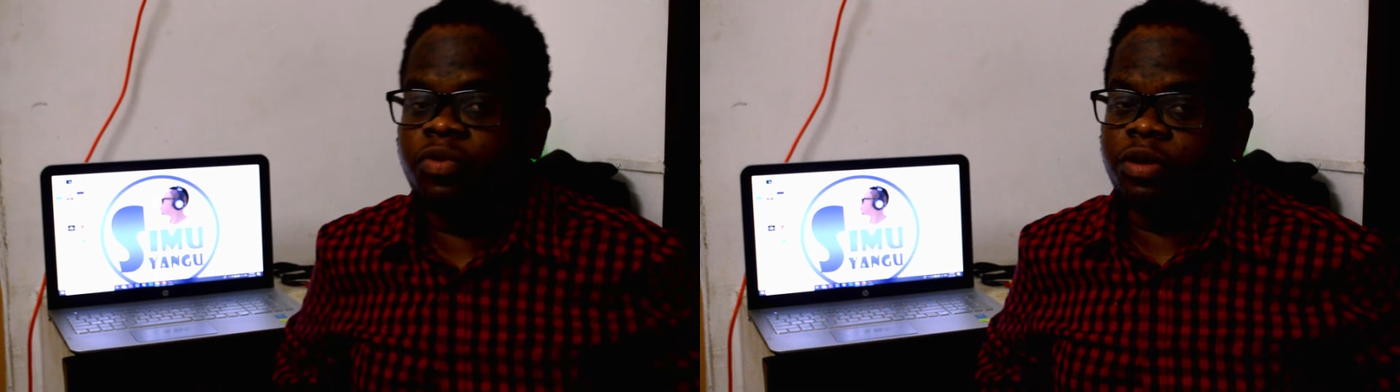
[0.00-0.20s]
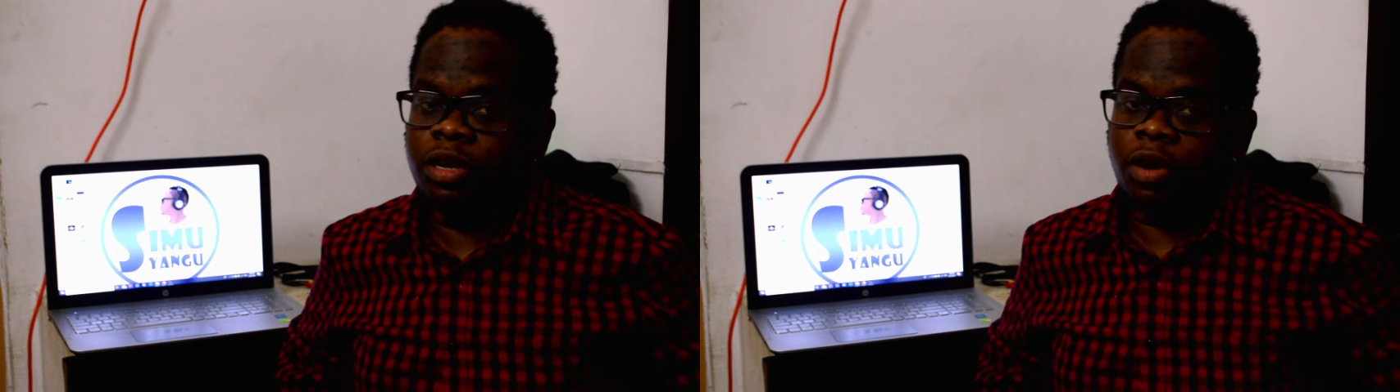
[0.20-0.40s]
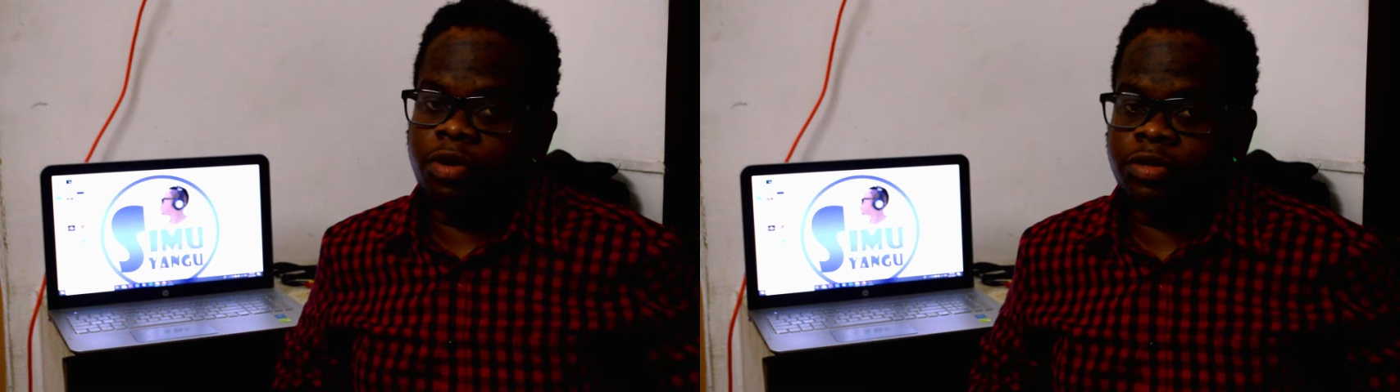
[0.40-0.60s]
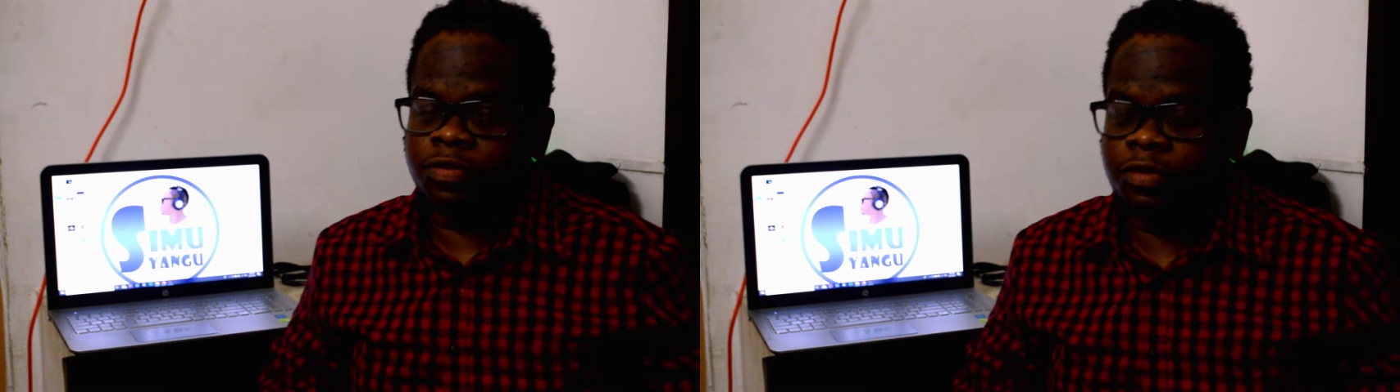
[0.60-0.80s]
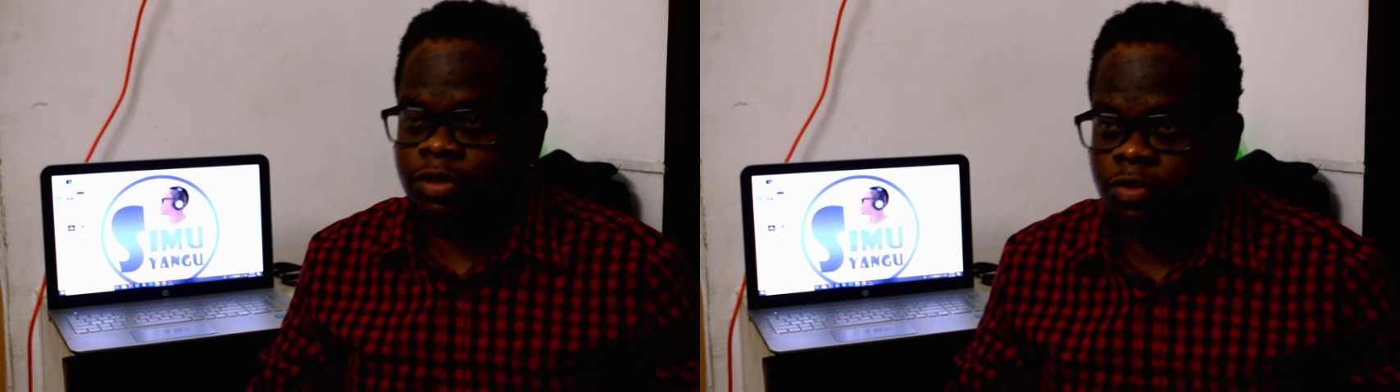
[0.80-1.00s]

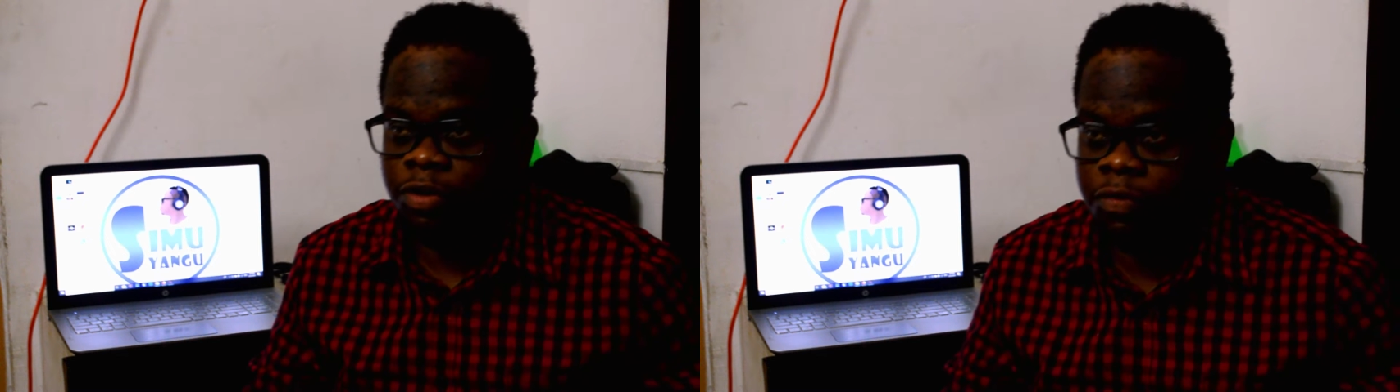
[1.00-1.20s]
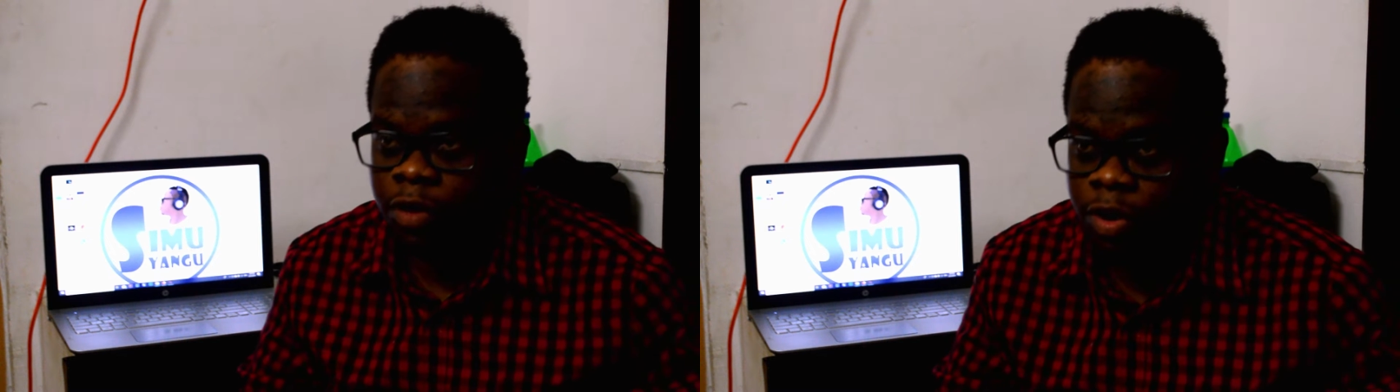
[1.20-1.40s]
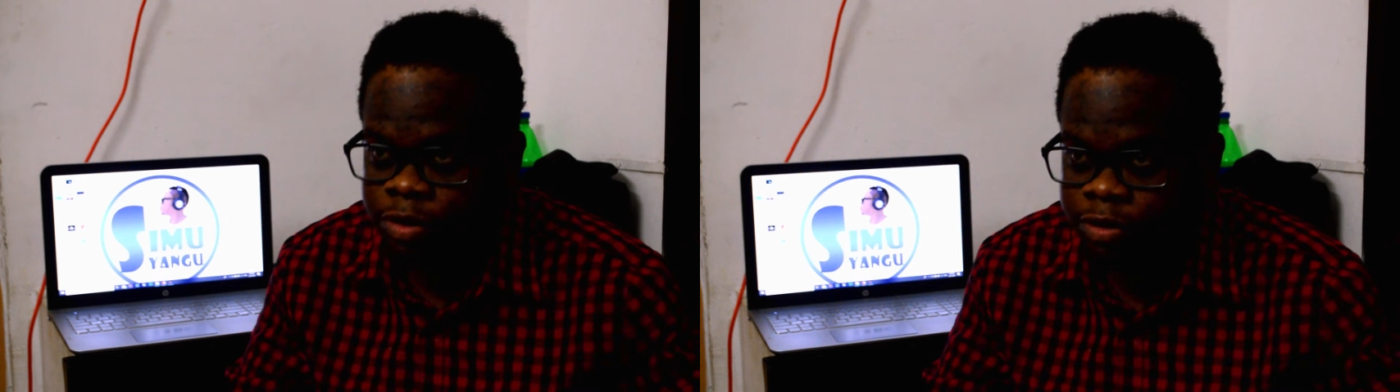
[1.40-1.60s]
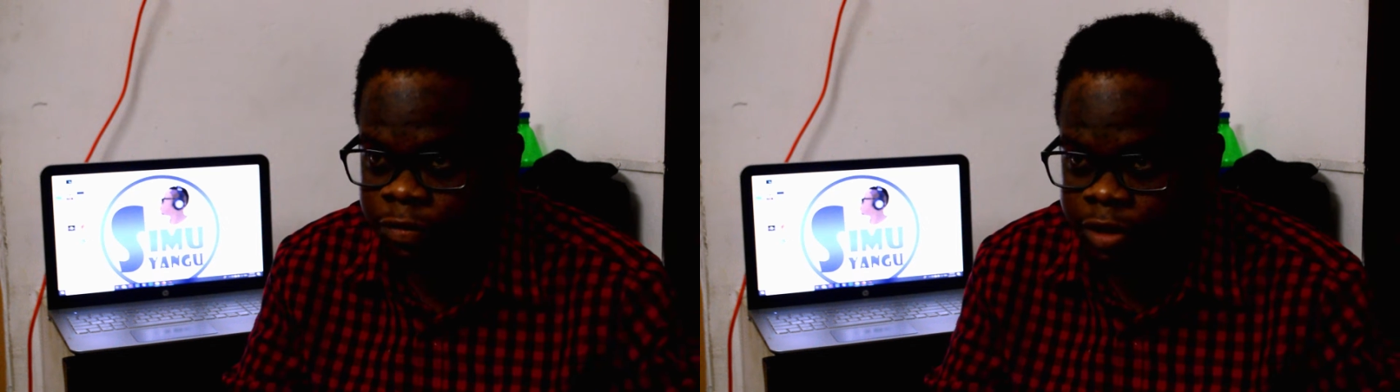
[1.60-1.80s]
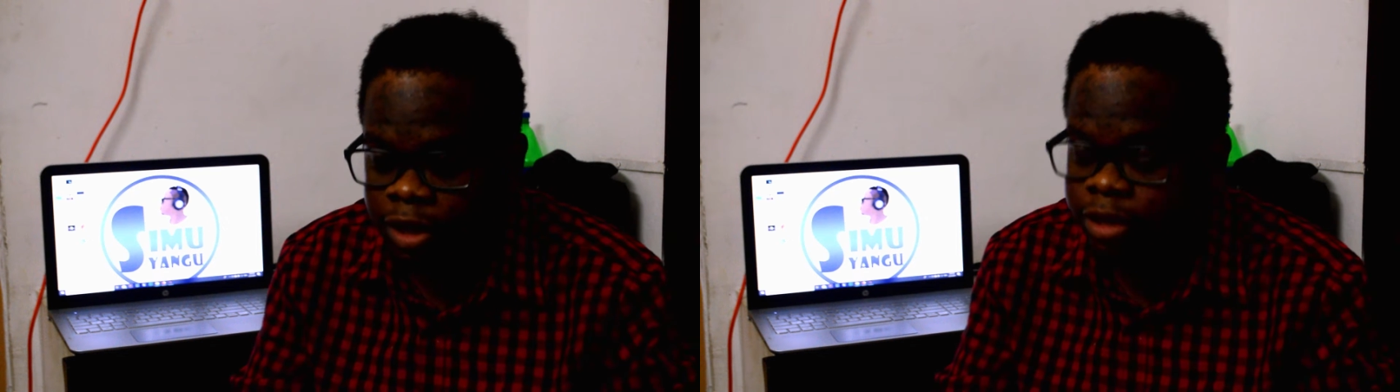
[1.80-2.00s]
24 hours of
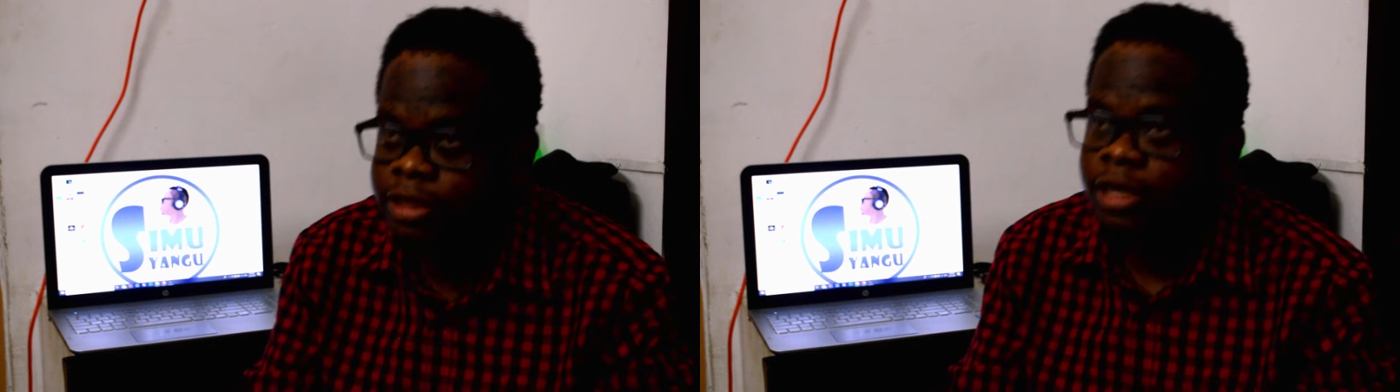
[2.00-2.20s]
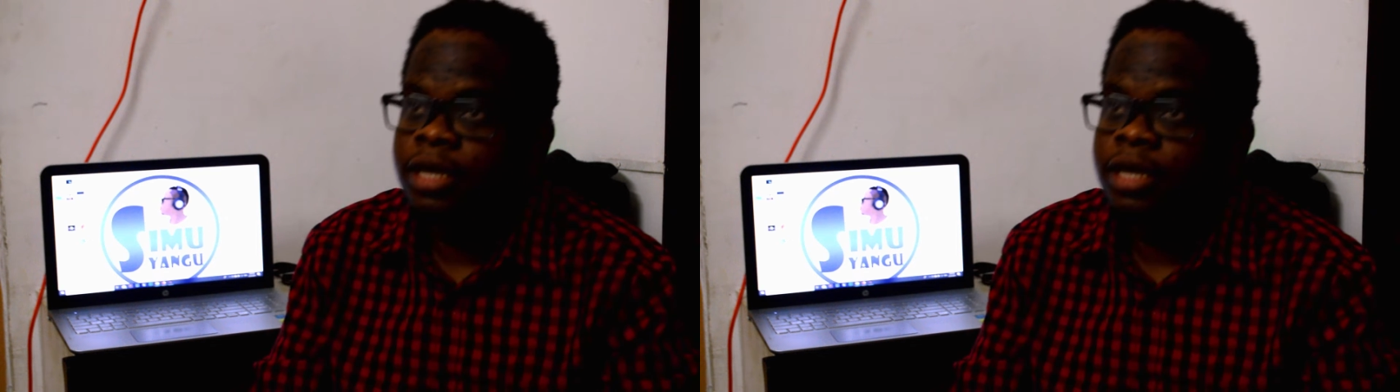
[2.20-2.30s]
charge.